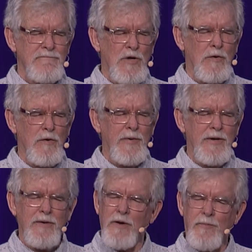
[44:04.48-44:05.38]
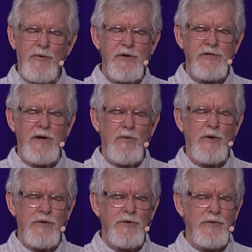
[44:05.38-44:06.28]
Lord, we appreciate
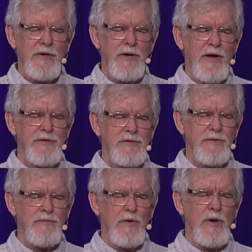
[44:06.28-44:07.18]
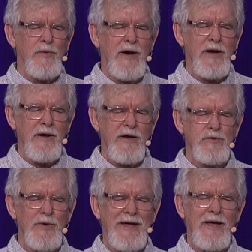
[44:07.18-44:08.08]
what you're doing in us when we recognize
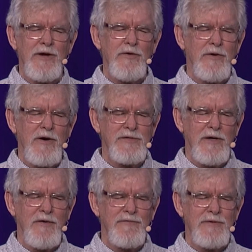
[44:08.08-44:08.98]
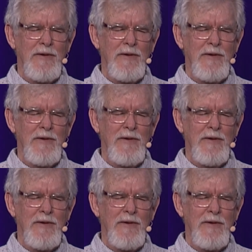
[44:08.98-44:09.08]
we can't do it ourselves,